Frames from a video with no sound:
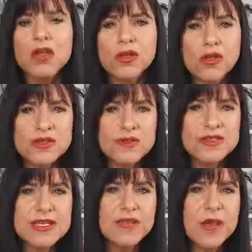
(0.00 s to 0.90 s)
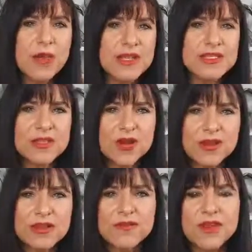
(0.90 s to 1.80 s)
You'll also see that when I
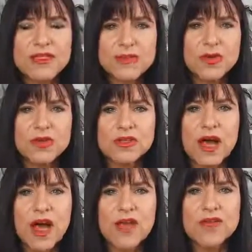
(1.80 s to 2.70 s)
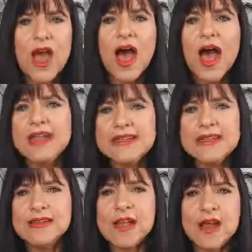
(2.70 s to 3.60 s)
started the Facebook Live, I
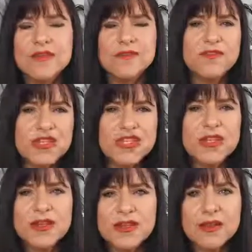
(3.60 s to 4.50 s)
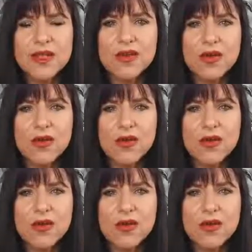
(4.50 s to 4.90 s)
didn't kind of fidget and,